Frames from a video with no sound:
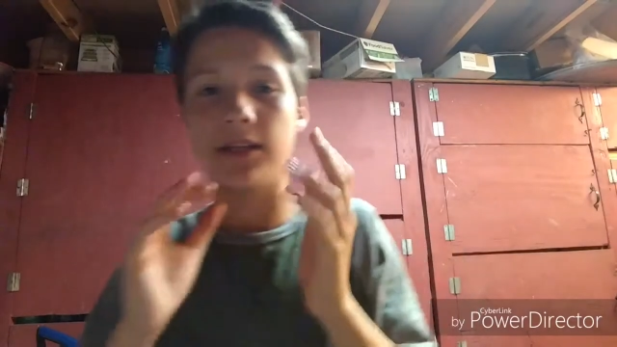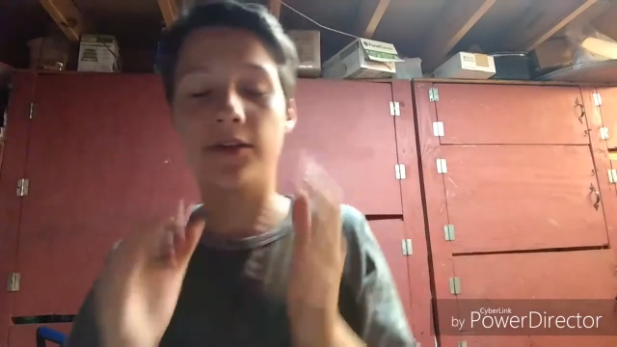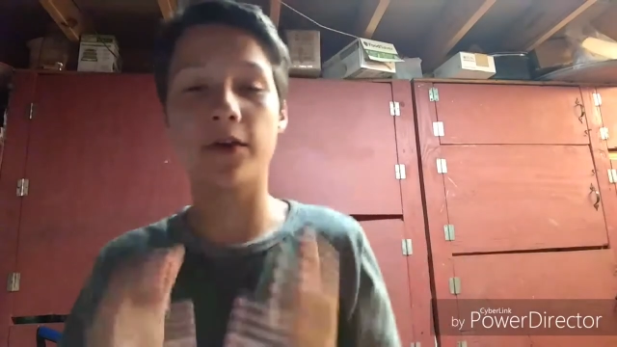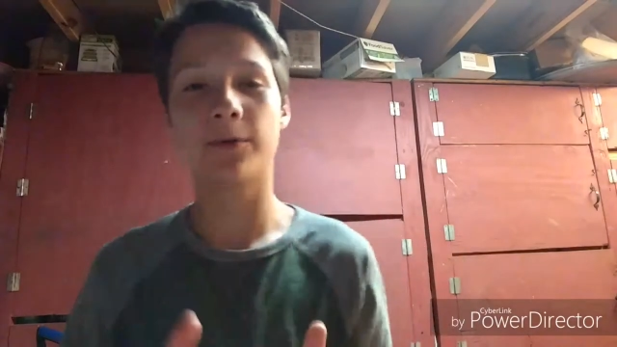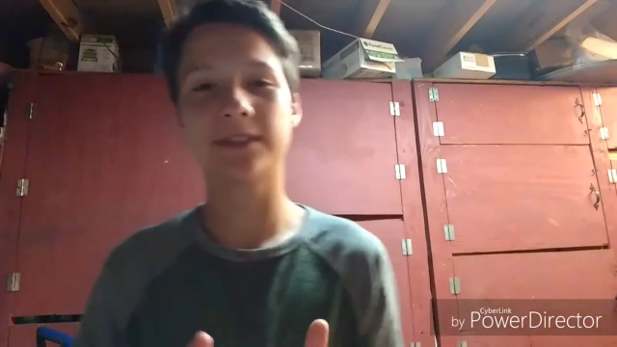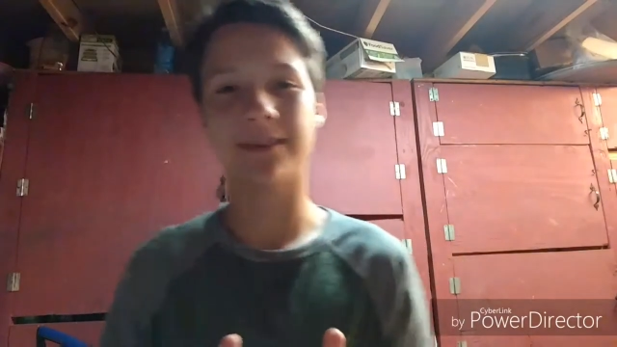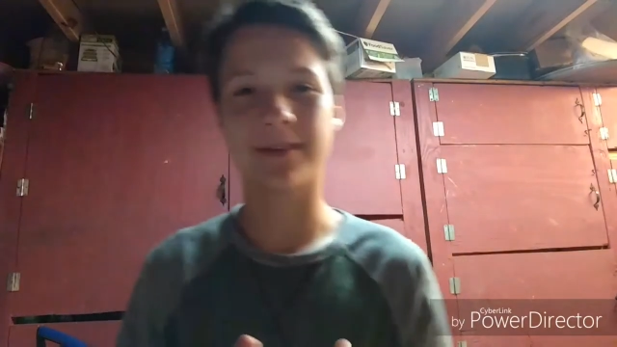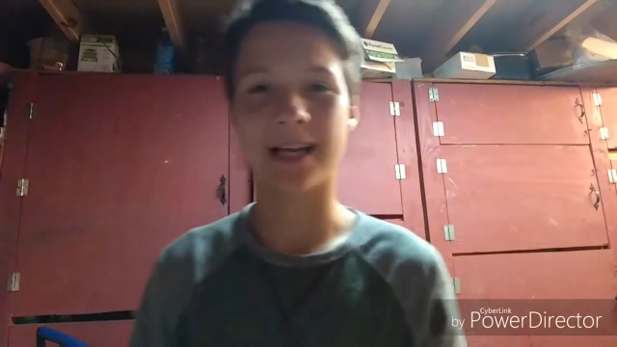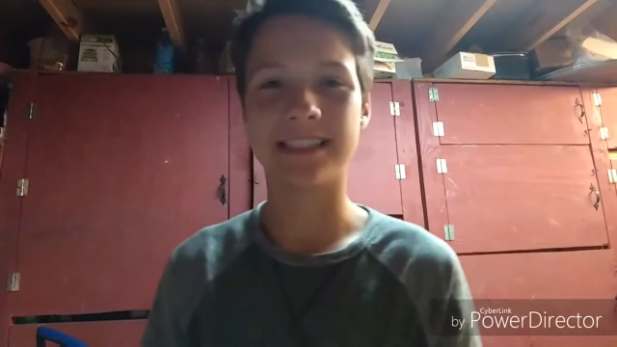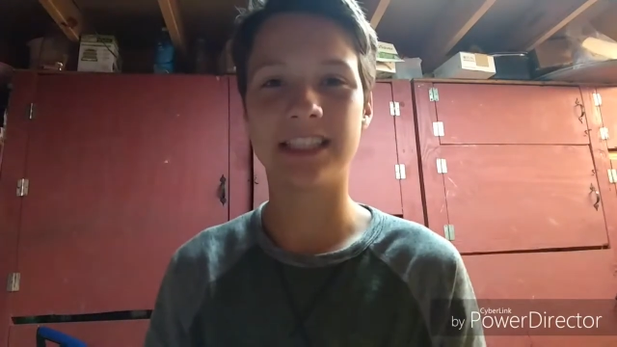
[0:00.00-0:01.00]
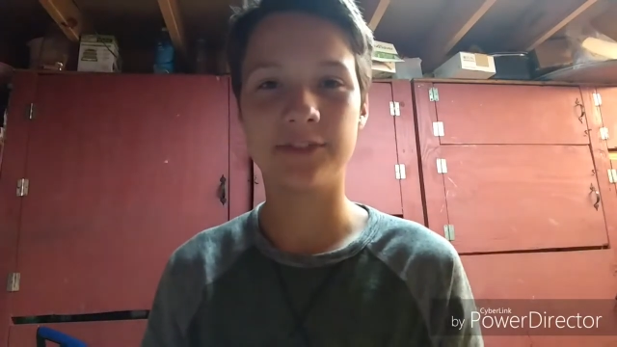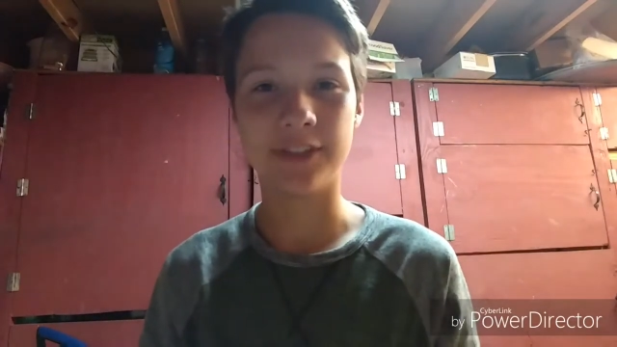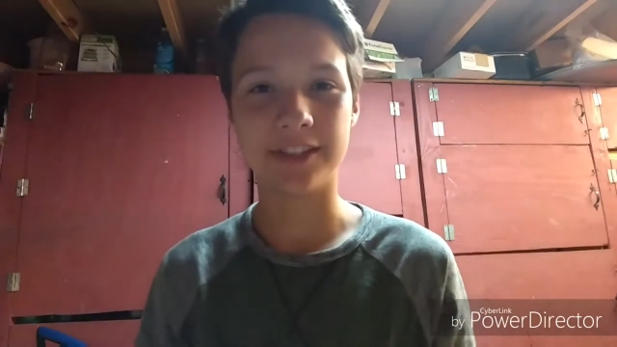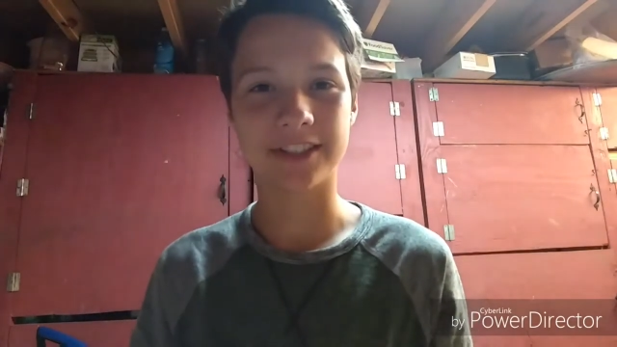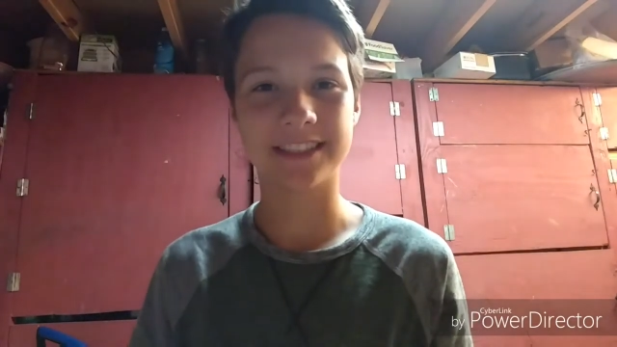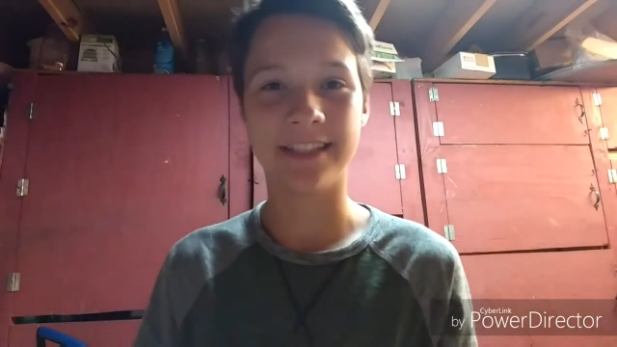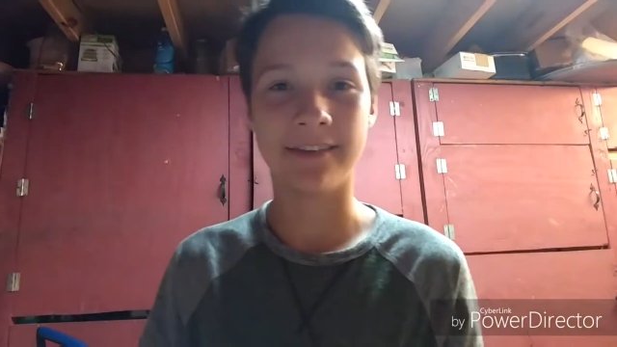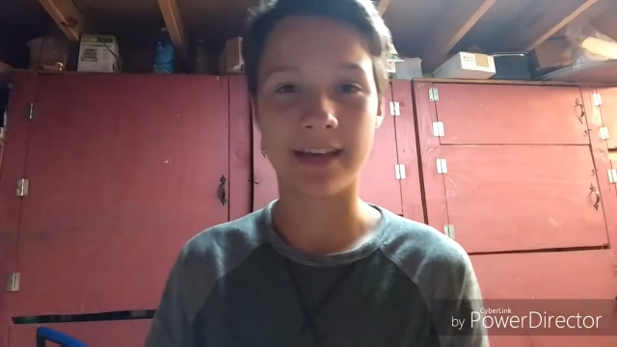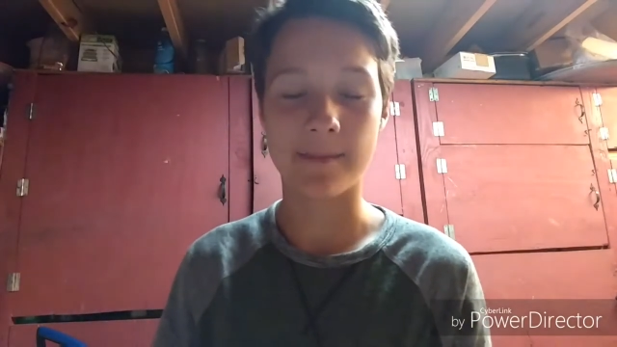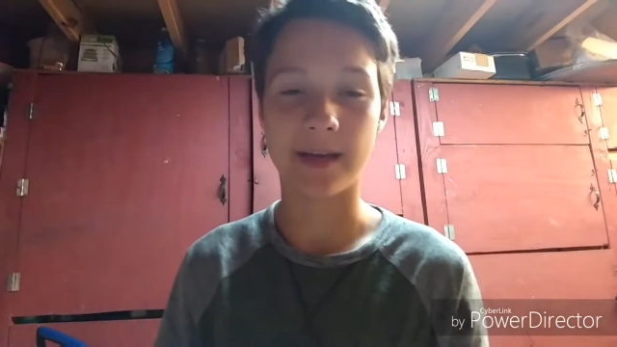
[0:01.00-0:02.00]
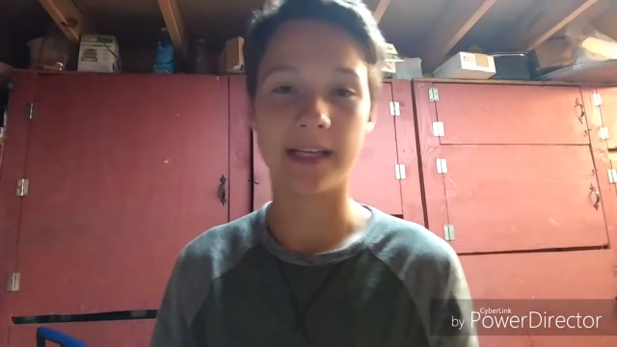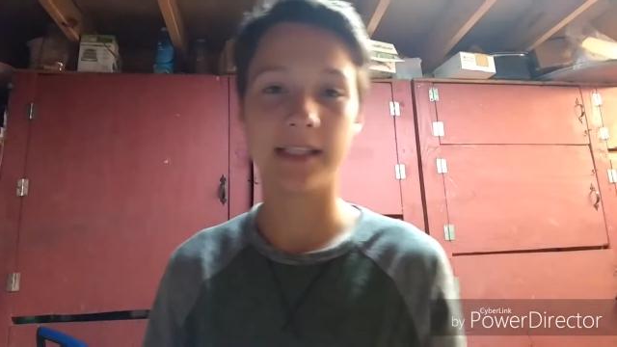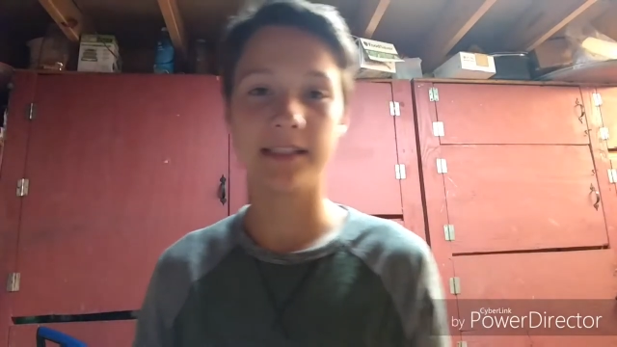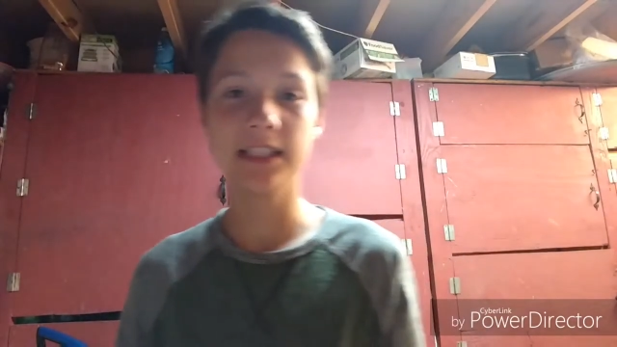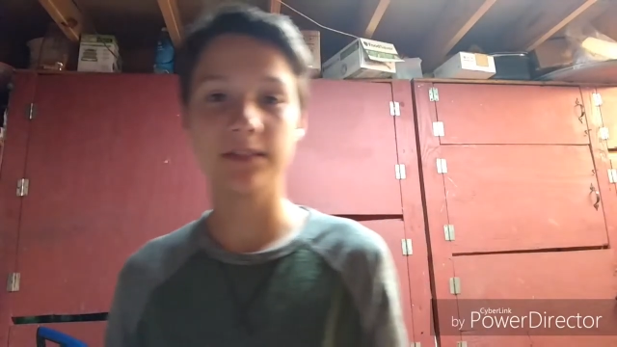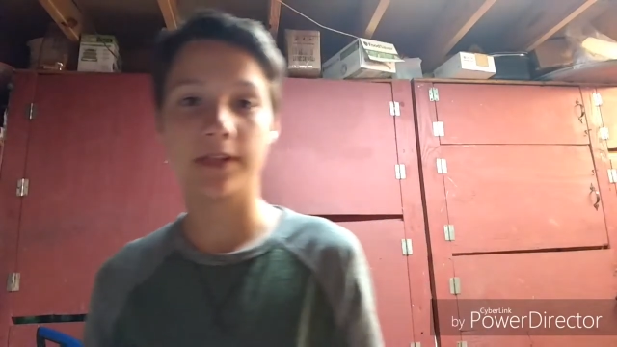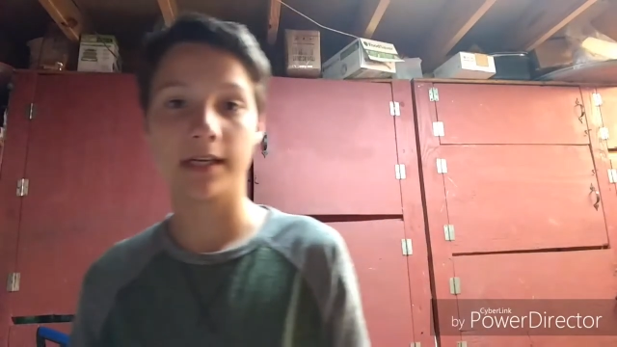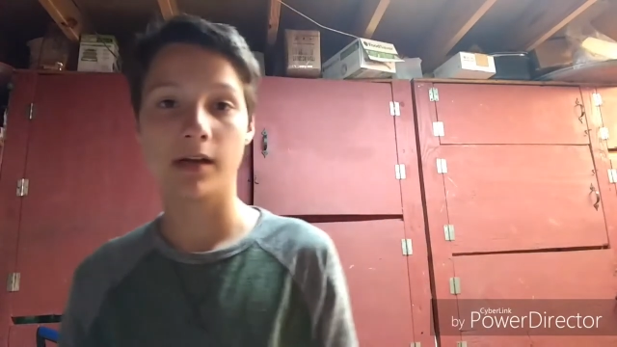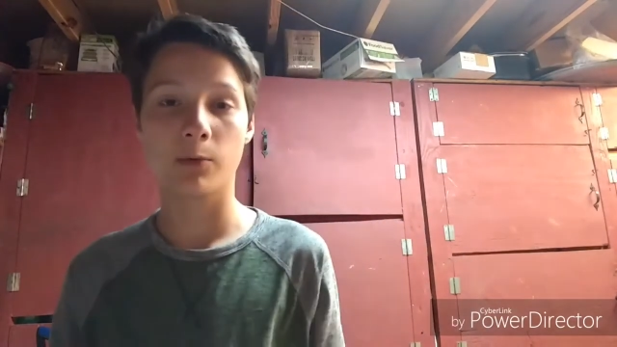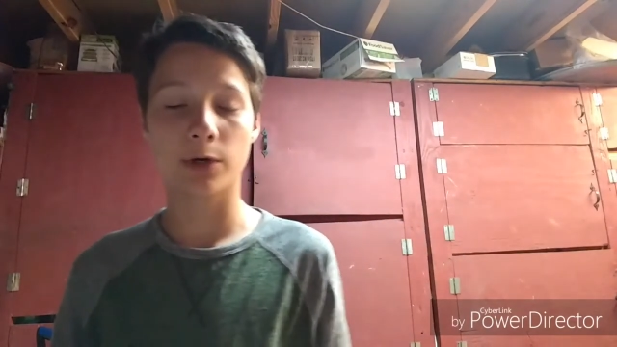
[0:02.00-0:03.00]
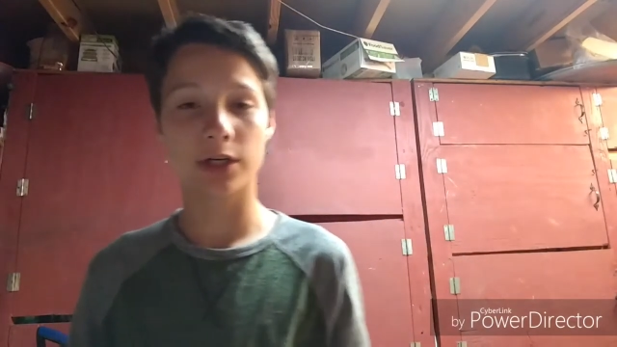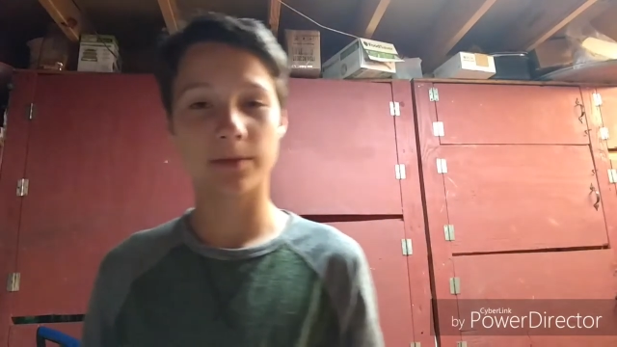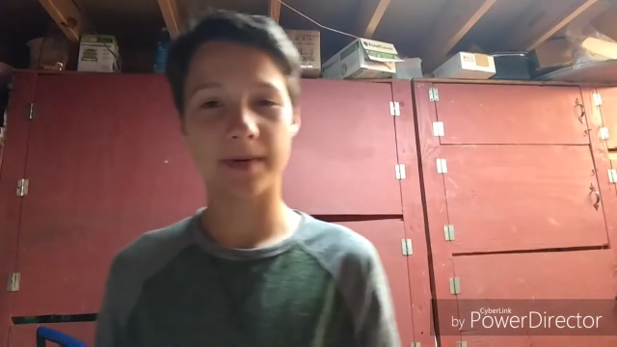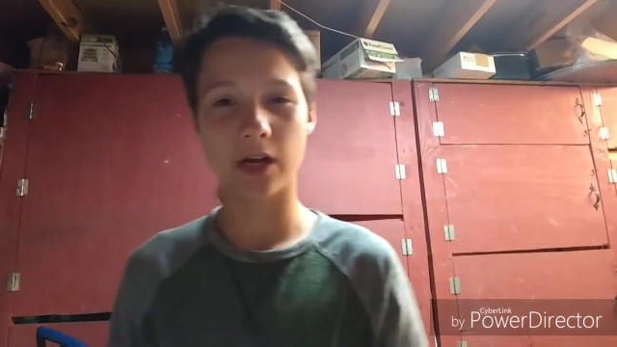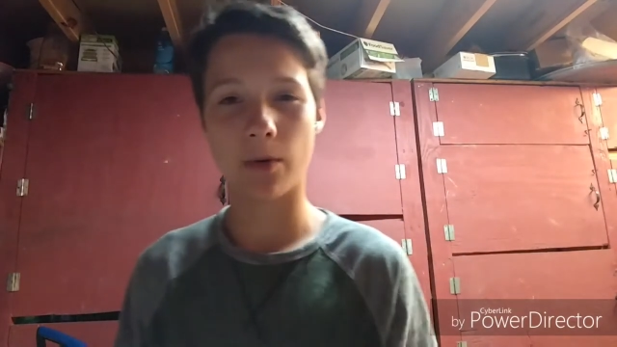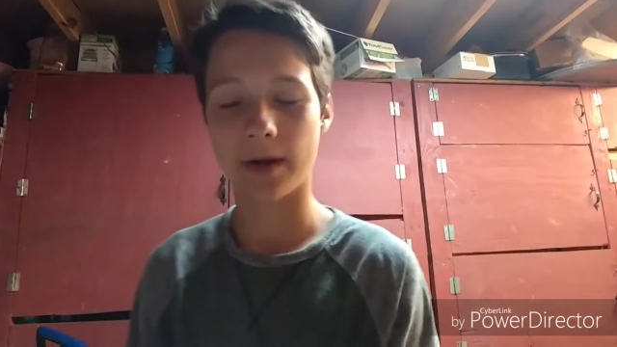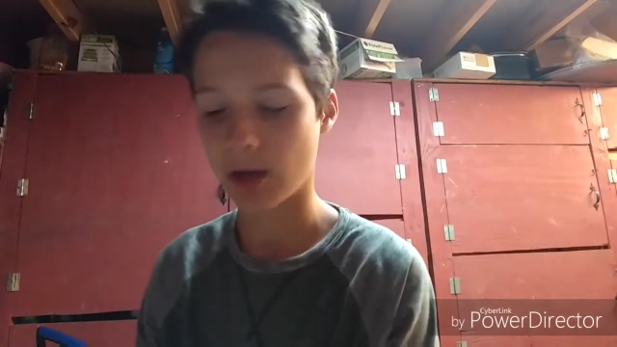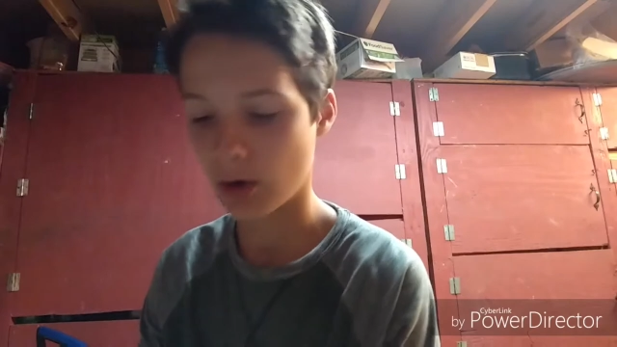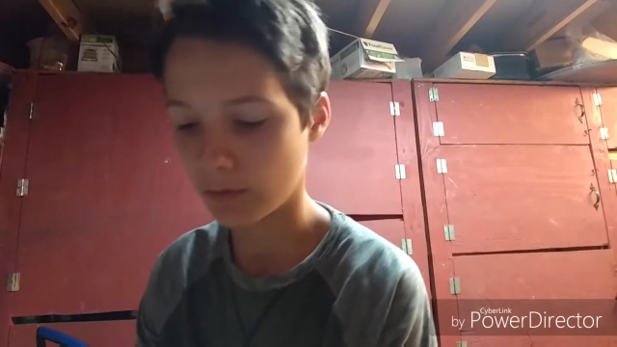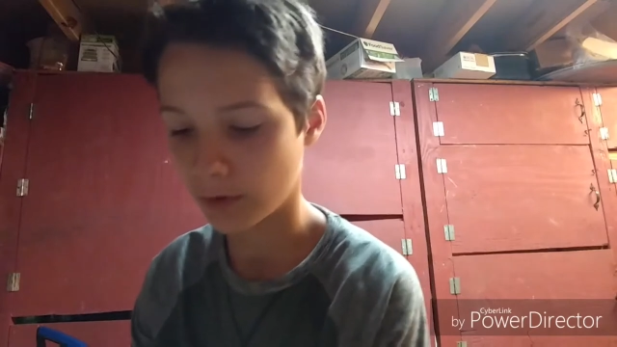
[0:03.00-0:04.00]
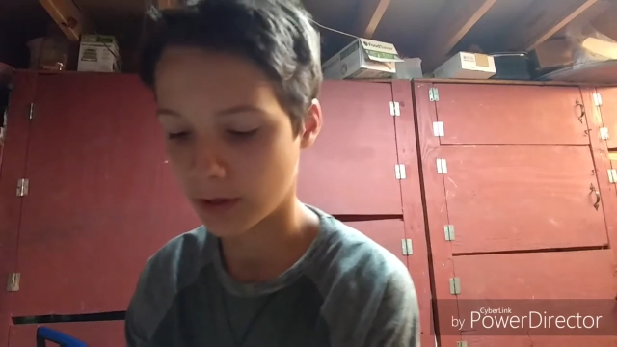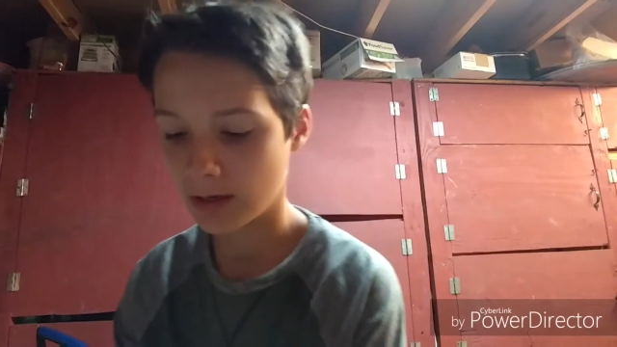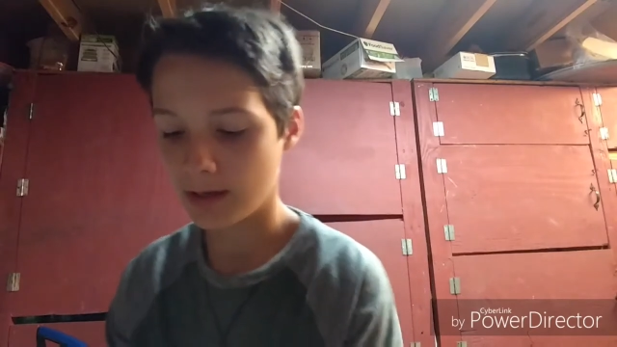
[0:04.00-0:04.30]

Yo, what's up guys? It's Feature Casino Gaming, and in this video, we're going to be going over